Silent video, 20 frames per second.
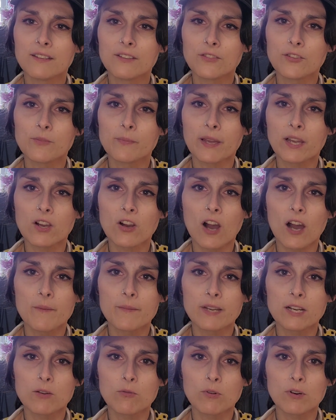through my
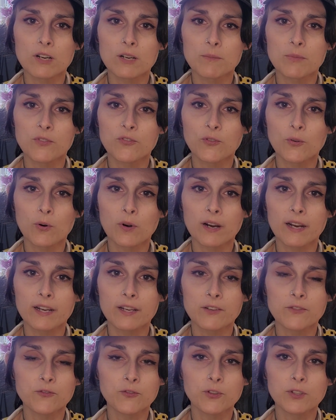comic work before I
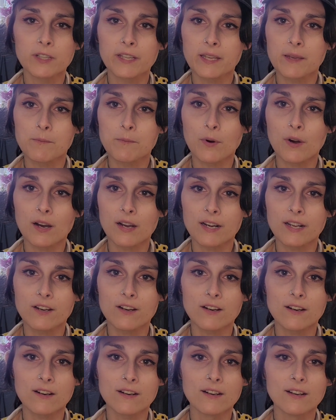could fully embody
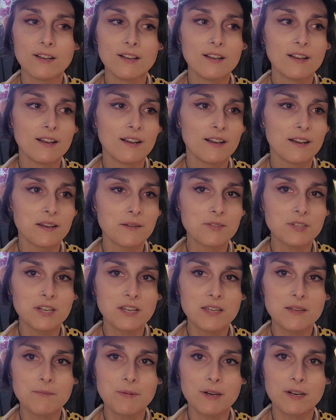her. I'm
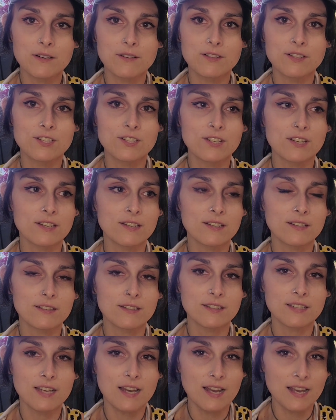talking about
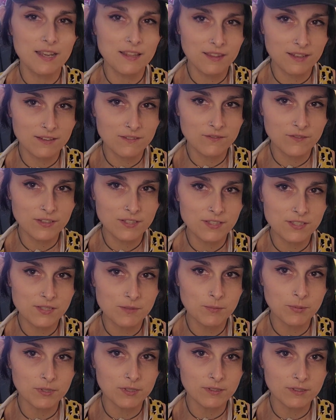Kaya the
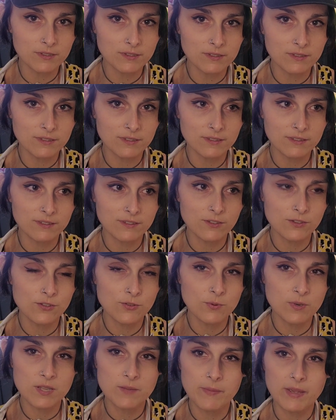Invincible,
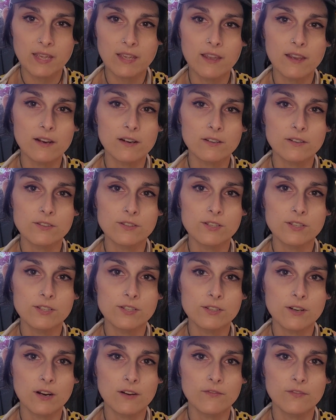who's one of the main characters in
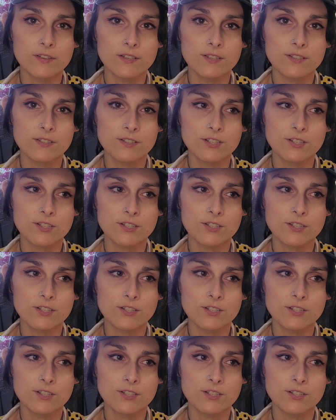Starfist.